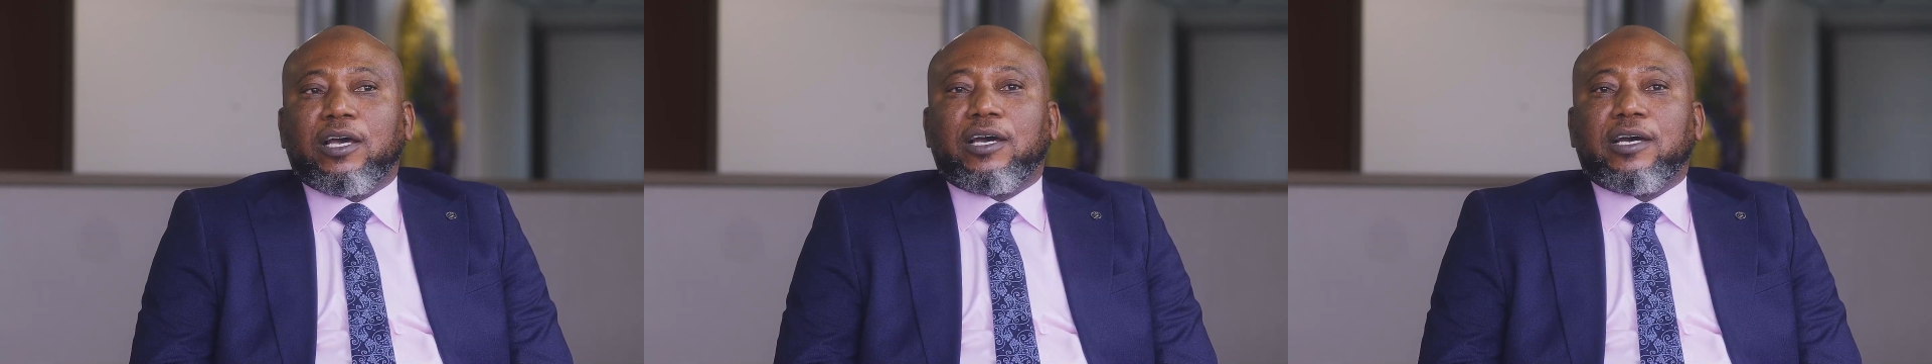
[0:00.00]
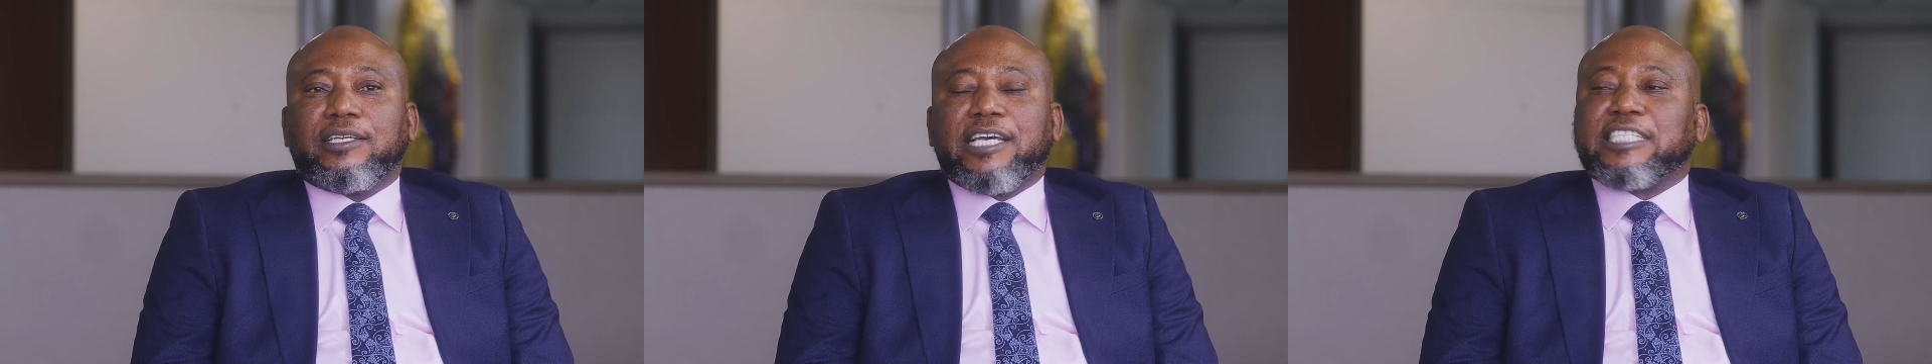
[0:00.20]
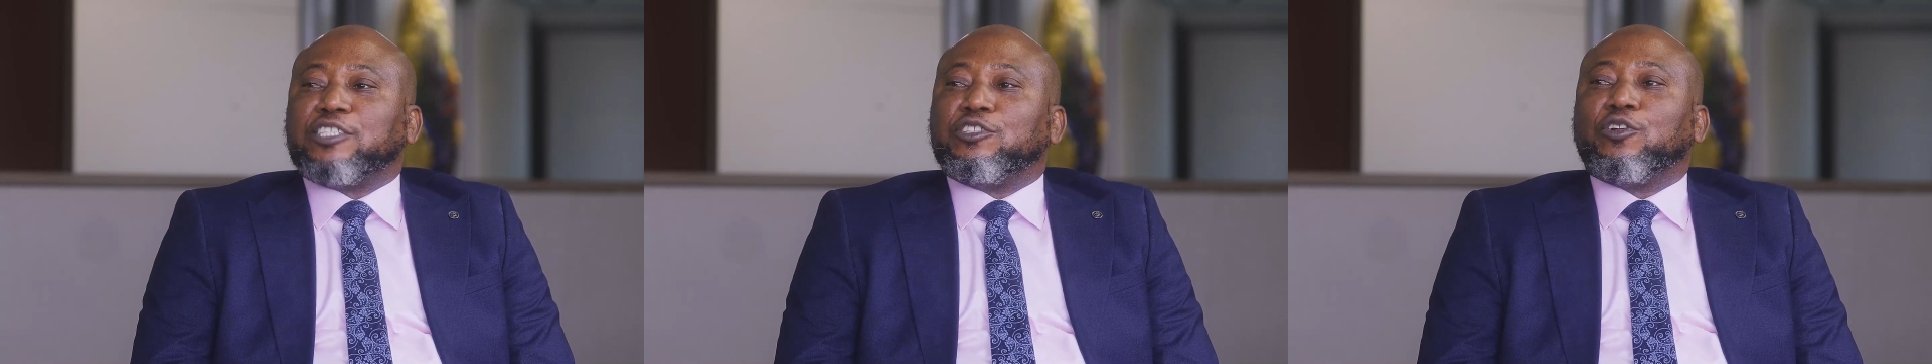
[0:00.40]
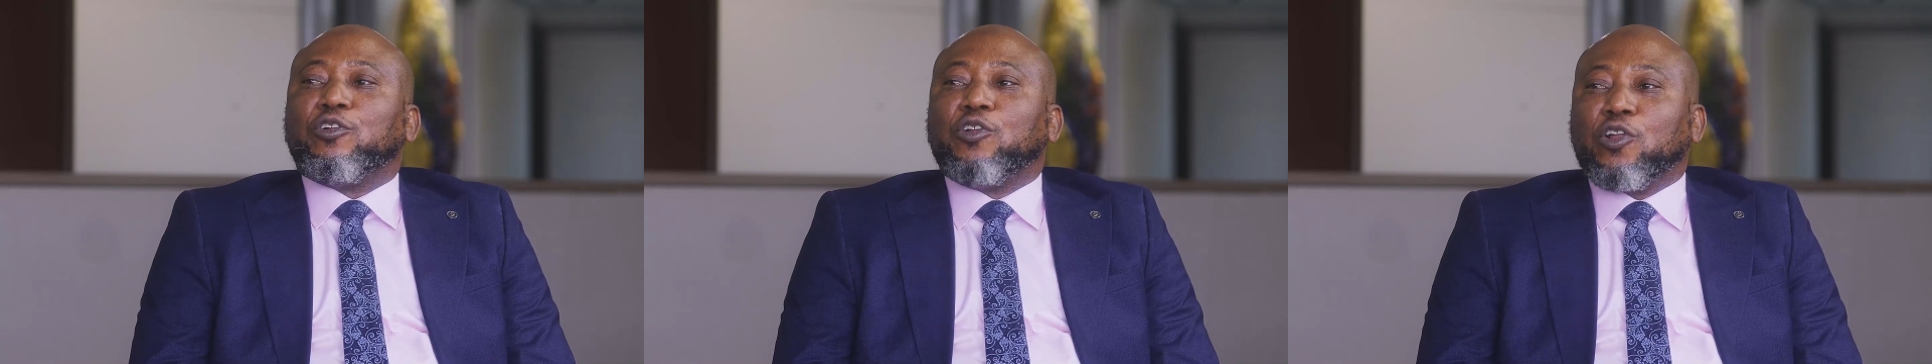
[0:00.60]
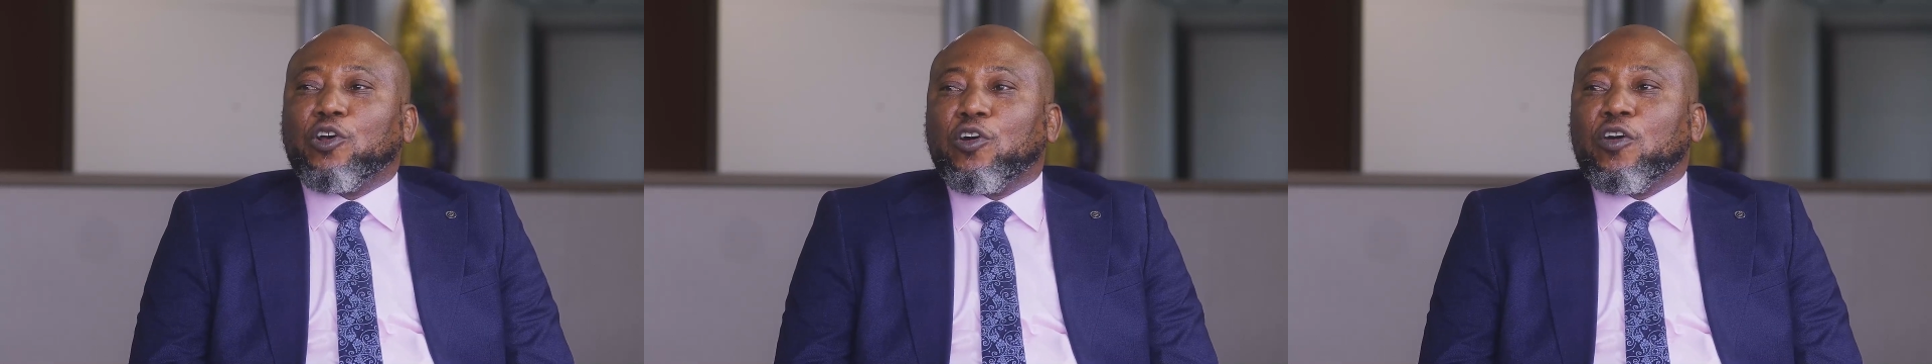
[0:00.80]
there's no
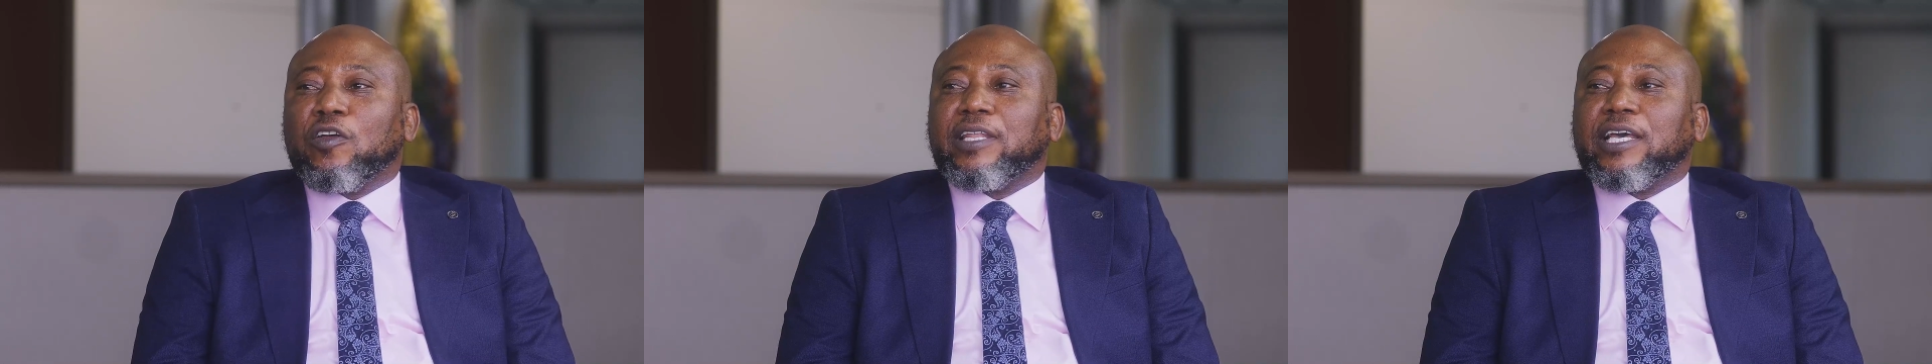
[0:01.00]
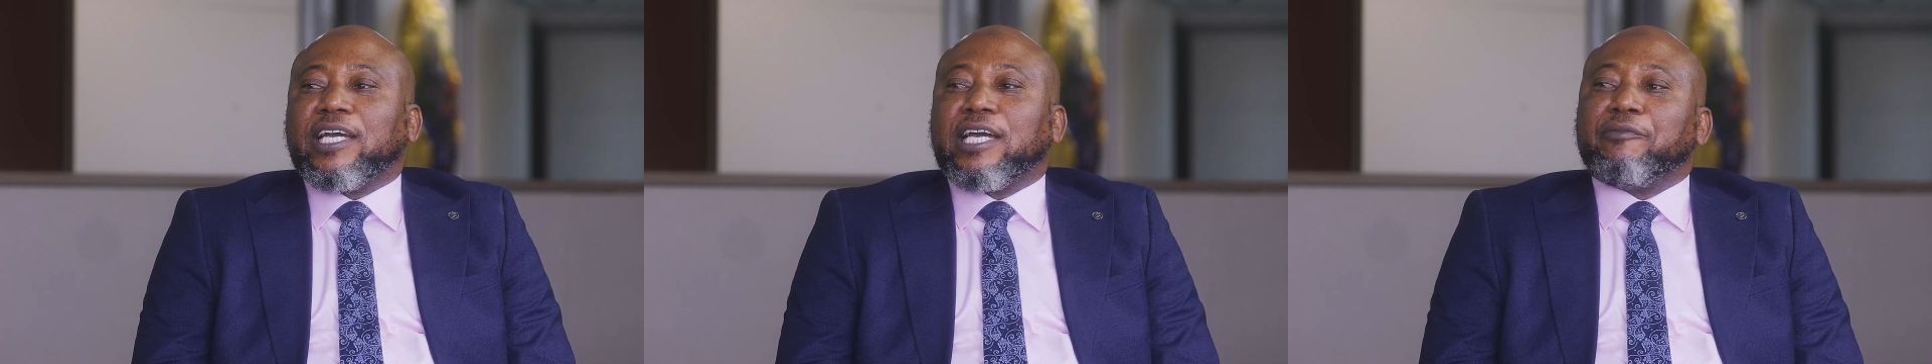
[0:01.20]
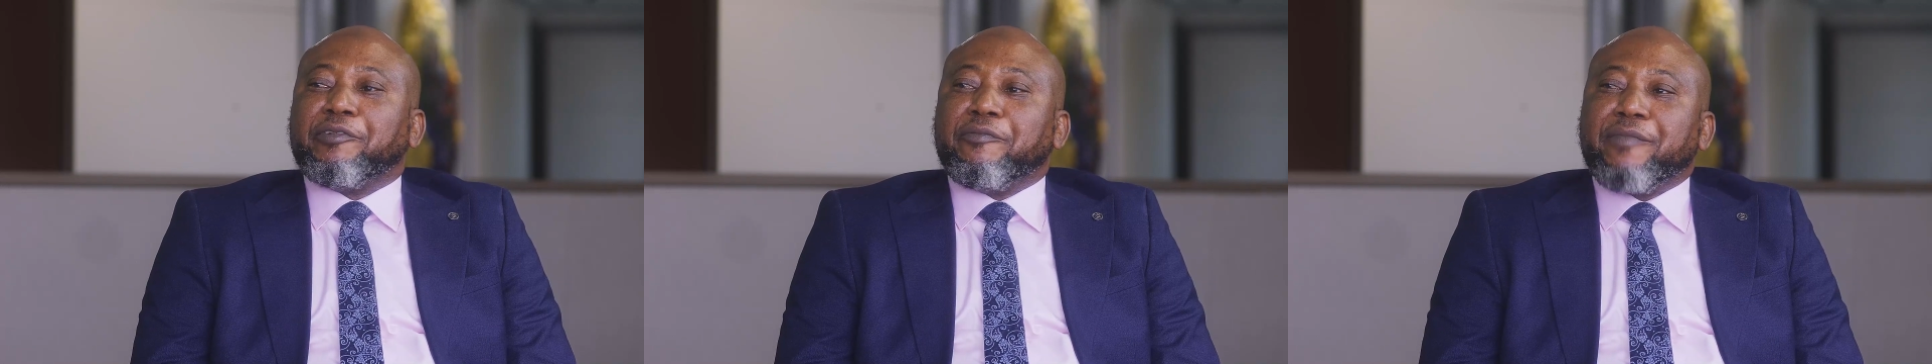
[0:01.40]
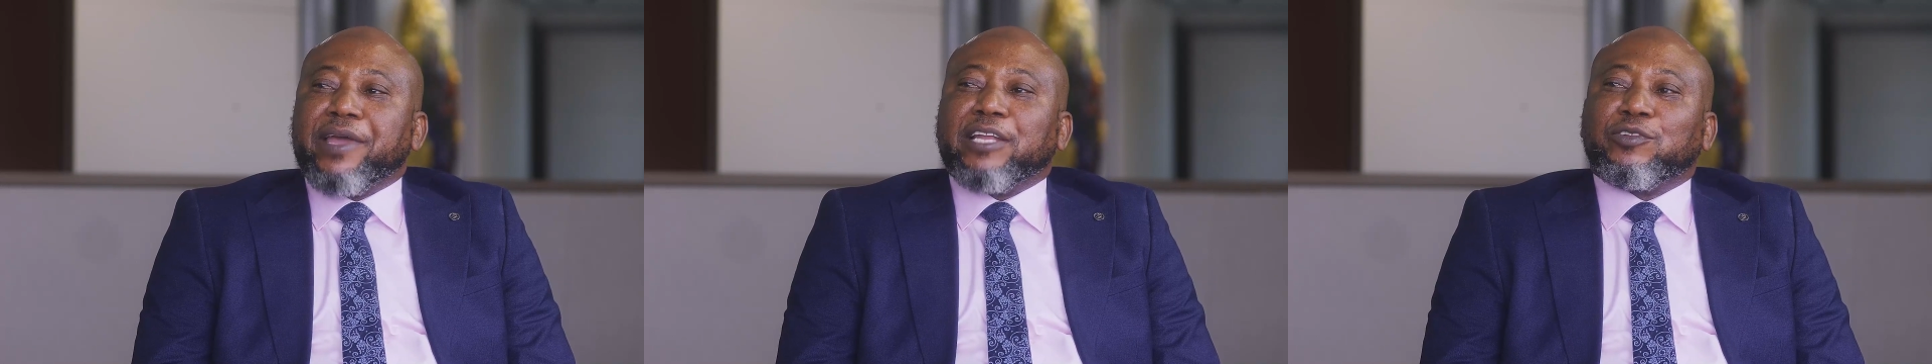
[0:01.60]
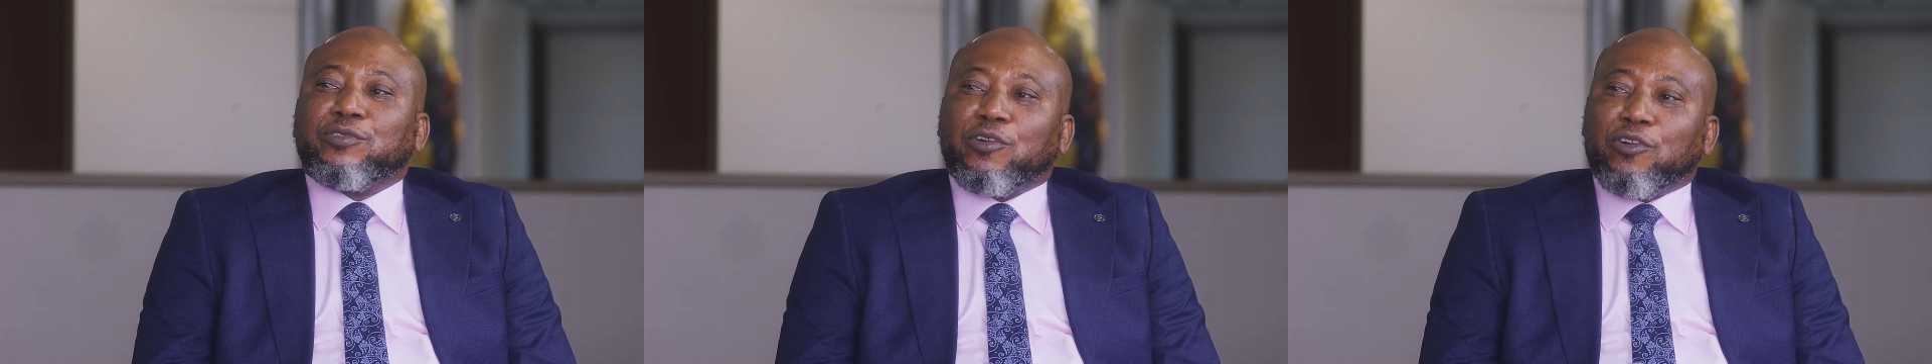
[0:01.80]
law that can be
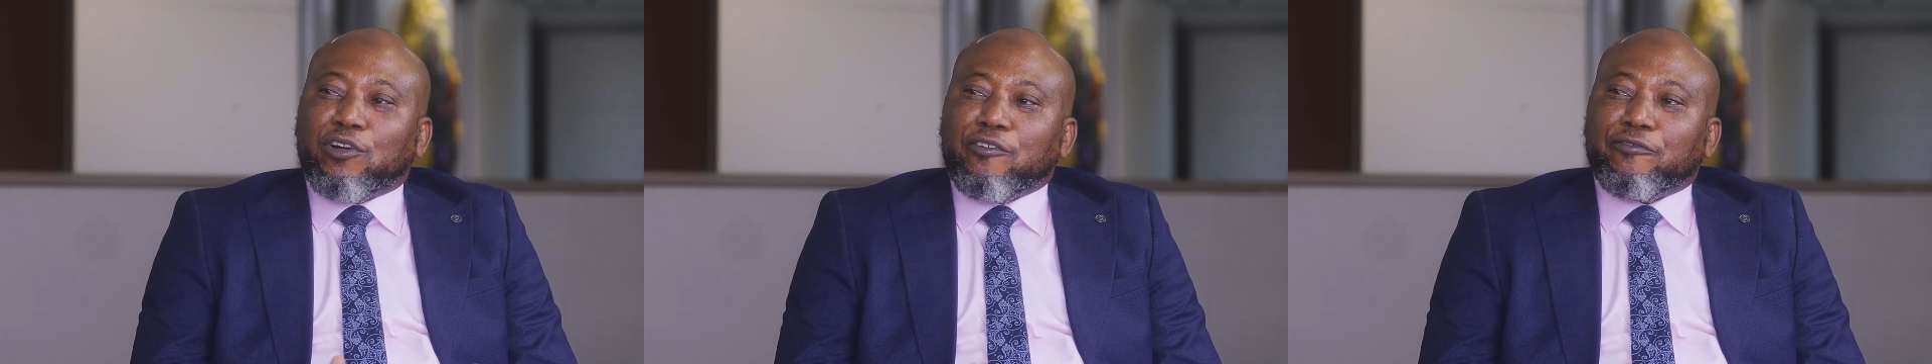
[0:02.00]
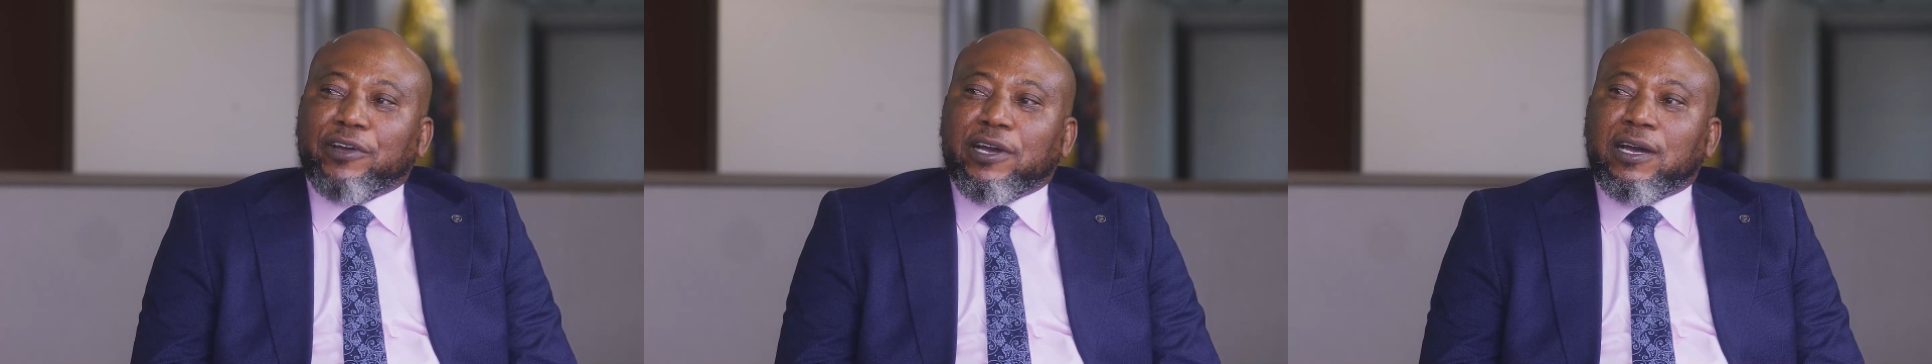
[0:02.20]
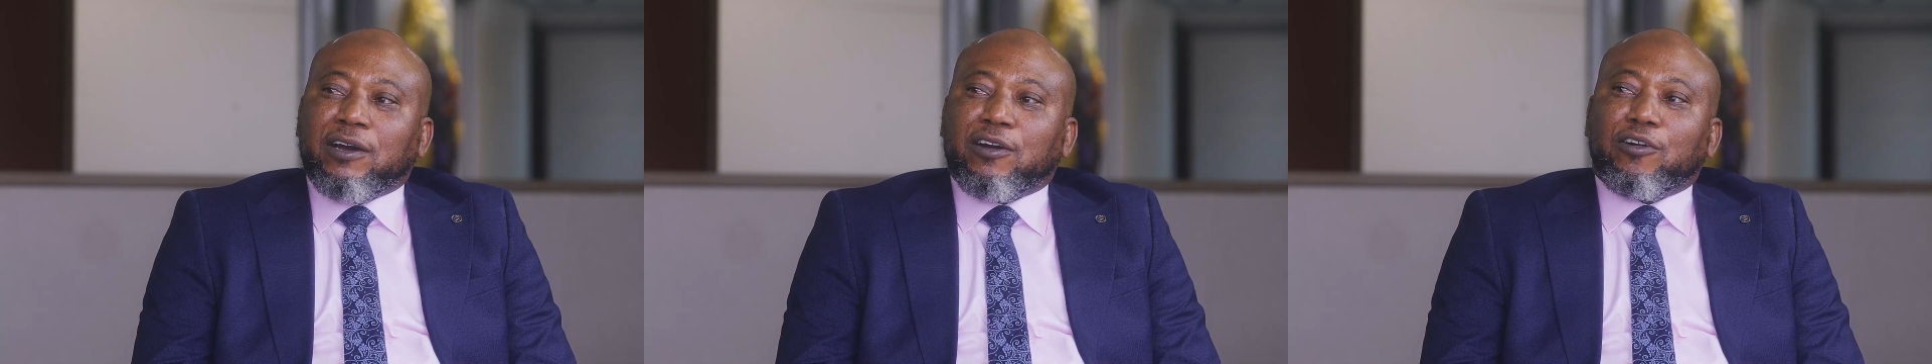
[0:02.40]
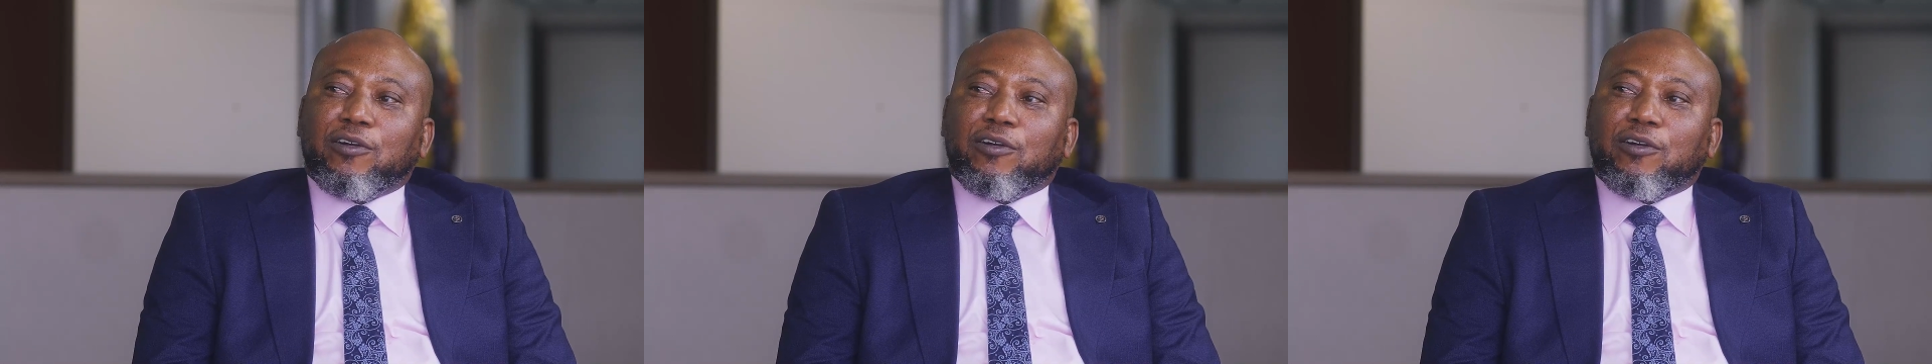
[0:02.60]
made to cover